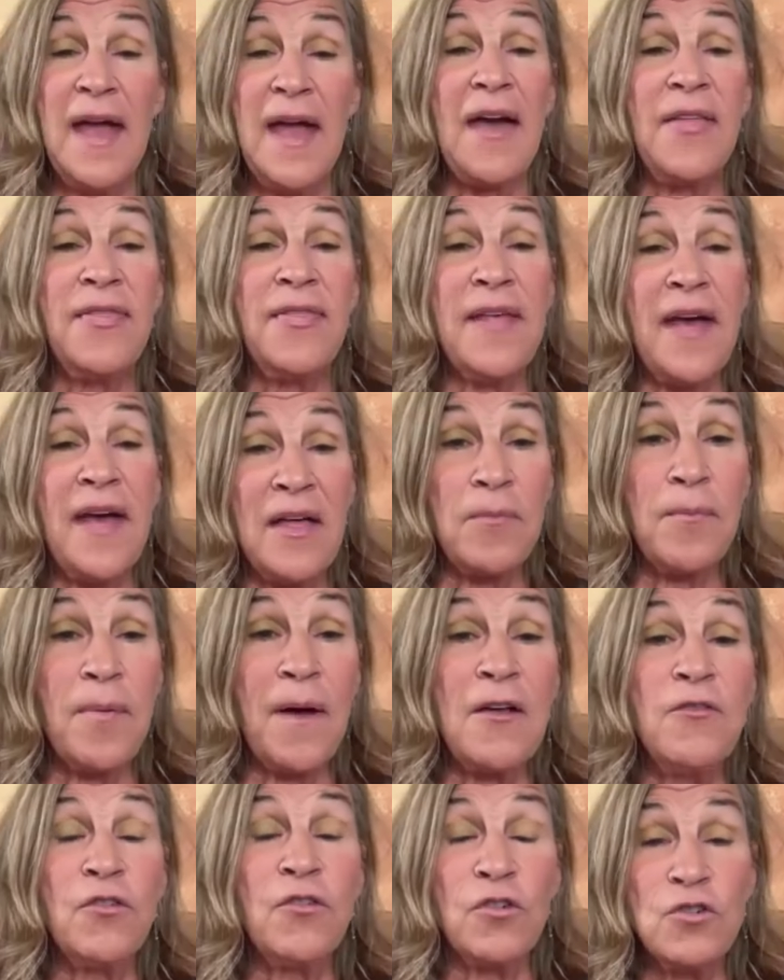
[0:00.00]
And then
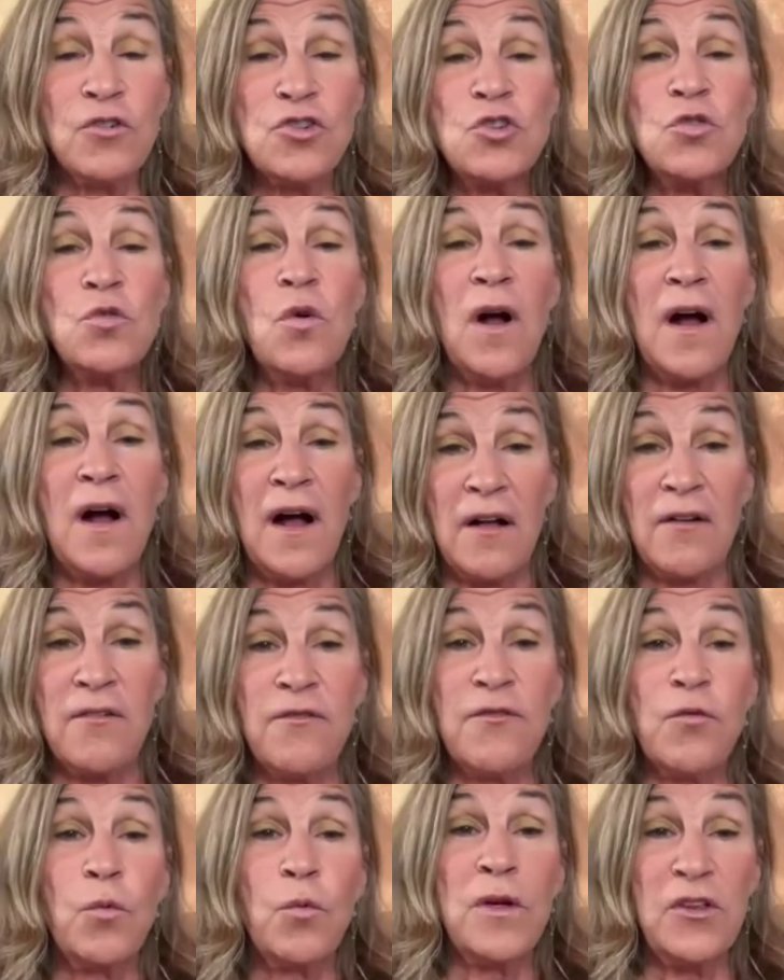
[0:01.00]
by virtue
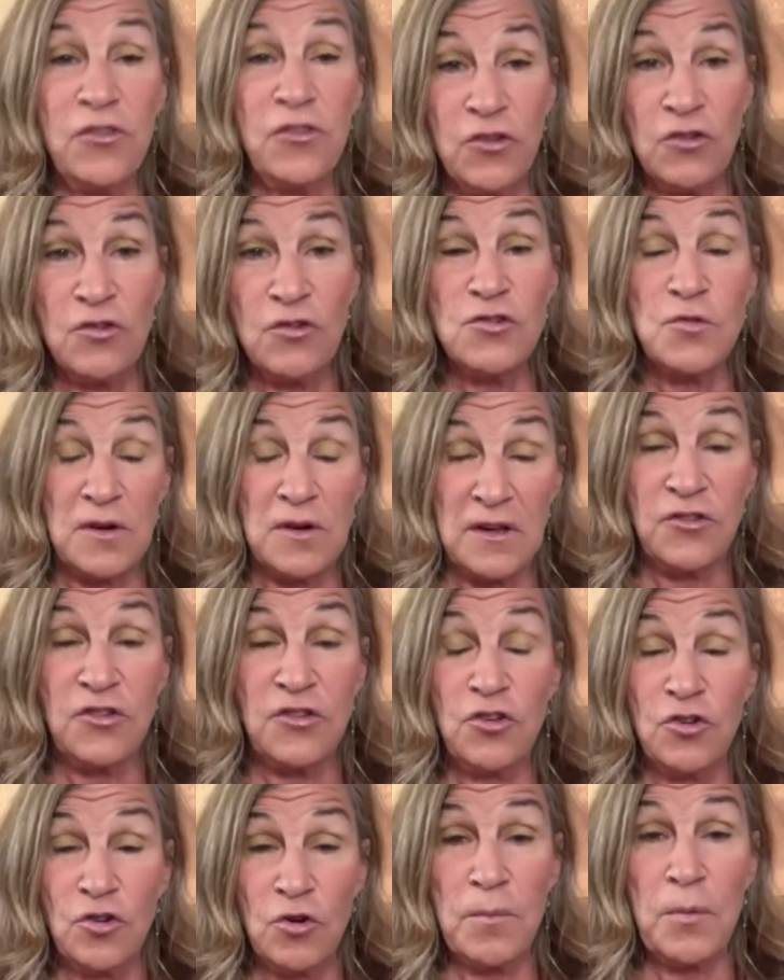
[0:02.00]
of wizardry,
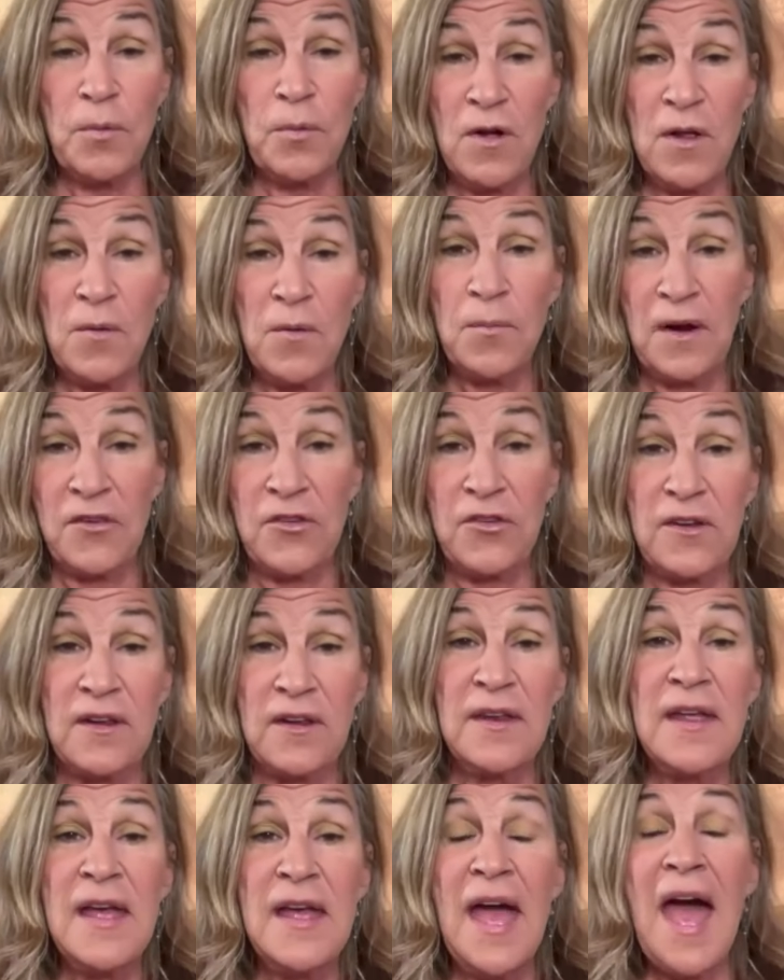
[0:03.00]
to your point,
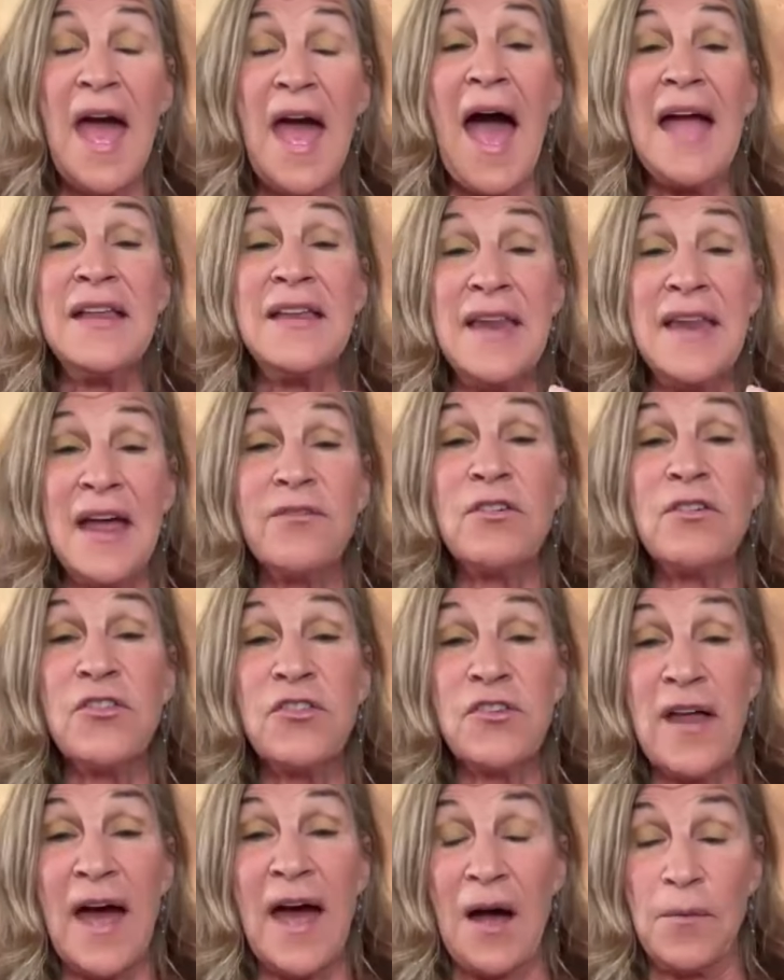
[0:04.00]
Preston, I never
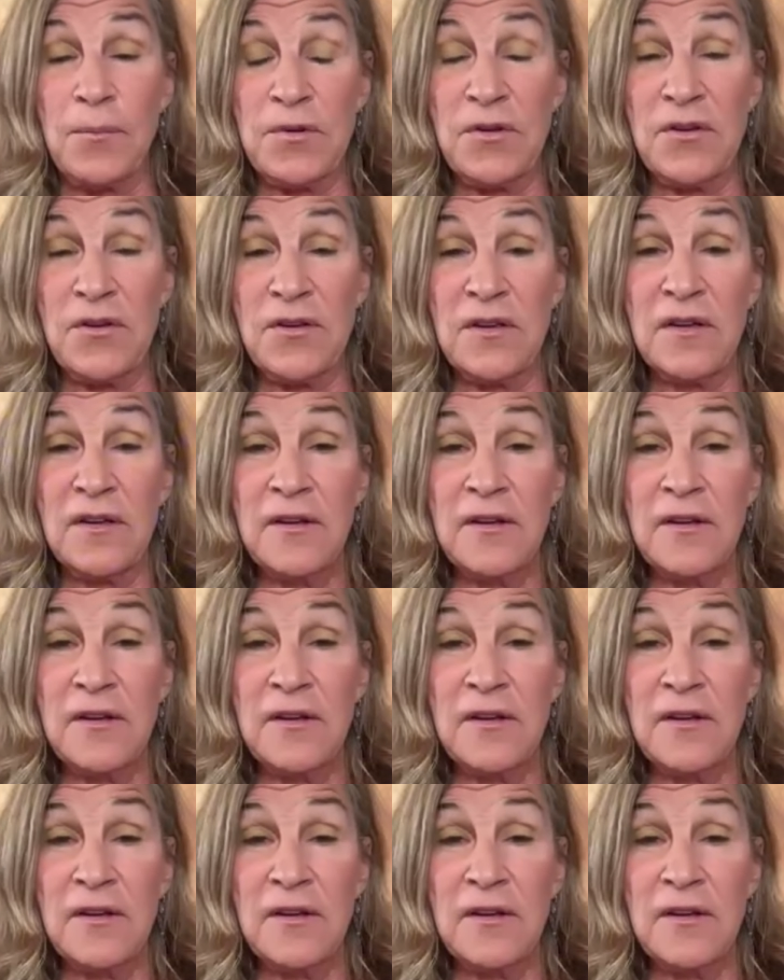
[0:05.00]
stopped.